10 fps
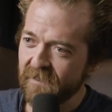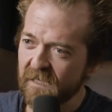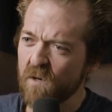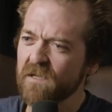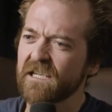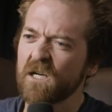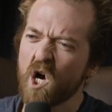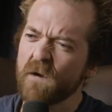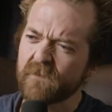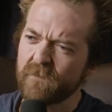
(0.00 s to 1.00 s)
I don't want to say
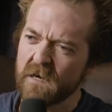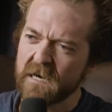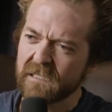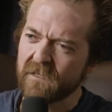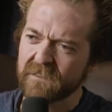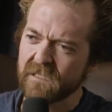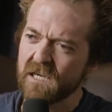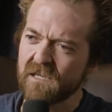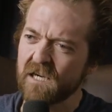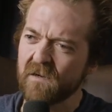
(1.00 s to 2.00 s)
life of the party because I
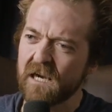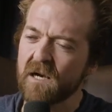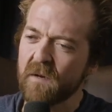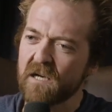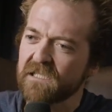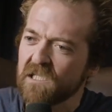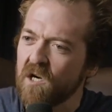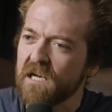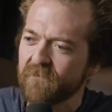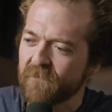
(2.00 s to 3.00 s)
don't go. I, I
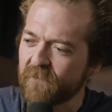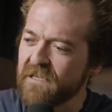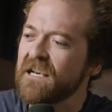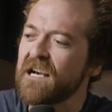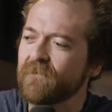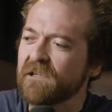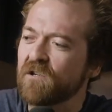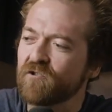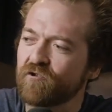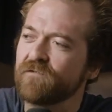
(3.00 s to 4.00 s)
just like being out
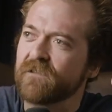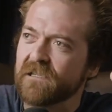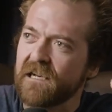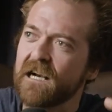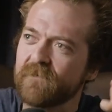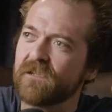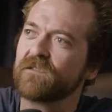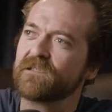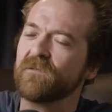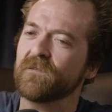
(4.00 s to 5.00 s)
there contributing, having a
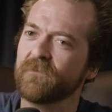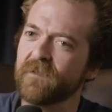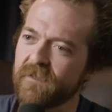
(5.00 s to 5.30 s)
good time.